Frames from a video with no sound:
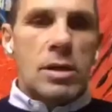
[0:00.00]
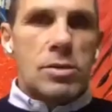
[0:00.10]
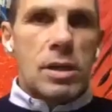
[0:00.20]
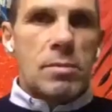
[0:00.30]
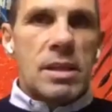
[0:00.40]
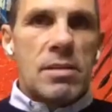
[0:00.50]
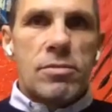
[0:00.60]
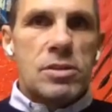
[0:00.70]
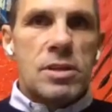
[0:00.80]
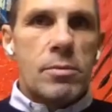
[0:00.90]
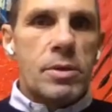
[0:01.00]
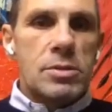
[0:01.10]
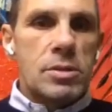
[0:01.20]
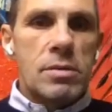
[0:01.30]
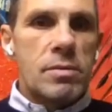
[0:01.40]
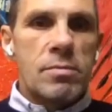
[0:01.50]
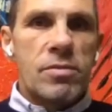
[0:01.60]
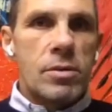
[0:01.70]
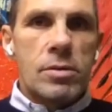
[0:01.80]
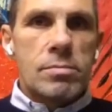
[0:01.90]
Carlos is gonna be there for some reason,
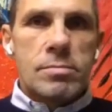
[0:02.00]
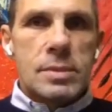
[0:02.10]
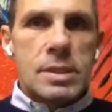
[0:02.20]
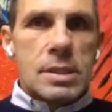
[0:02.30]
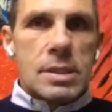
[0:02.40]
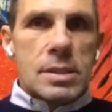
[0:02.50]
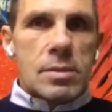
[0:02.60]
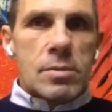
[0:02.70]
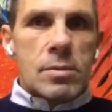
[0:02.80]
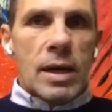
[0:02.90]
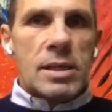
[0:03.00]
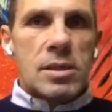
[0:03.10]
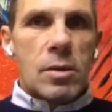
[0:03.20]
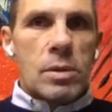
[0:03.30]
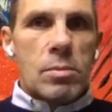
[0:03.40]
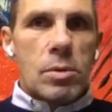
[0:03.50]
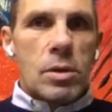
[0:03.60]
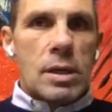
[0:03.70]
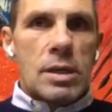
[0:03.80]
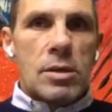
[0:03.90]
even for what he's done with the
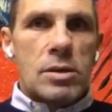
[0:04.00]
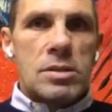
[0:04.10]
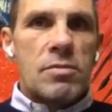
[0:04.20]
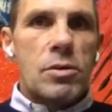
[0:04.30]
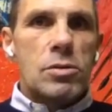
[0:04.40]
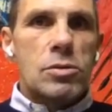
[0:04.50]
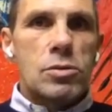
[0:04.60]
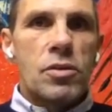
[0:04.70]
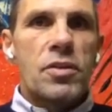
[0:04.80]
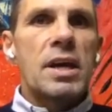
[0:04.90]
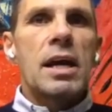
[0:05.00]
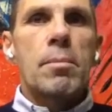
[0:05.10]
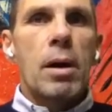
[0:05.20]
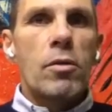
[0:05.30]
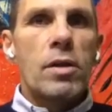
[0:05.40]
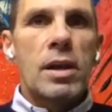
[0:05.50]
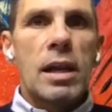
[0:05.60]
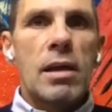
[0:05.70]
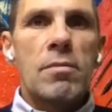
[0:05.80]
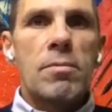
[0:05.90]
ball. It's difficult to think about the
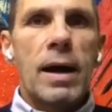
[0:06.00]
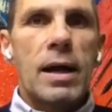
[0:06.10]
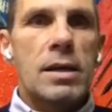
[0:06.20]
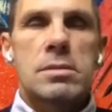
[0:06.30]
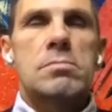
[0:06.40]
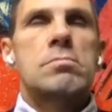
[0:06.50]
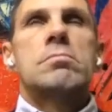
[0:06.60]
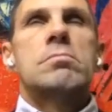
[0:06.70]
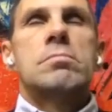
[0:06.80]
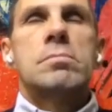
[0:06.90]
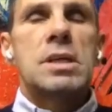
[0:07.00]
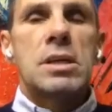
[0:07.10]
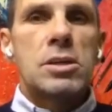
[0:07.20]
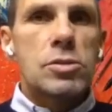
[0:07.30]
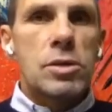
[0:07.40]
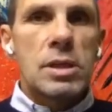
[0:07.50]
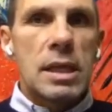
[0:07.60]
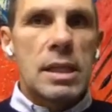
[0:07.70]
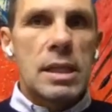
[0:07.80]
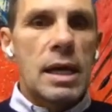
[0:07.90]
left backs in
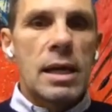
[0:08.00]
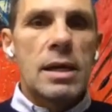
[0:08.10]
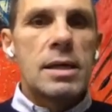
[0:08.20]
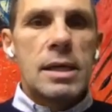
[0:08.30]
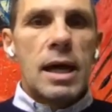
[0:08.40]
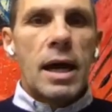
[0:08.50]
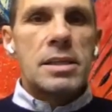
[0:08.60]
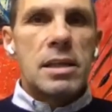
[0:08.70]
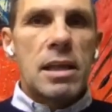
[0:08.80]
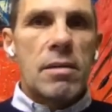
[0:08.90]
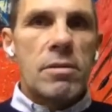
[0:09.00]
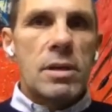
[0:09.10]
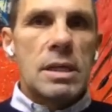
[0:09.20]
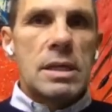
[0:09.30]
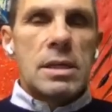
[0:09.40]
history that they are at his level.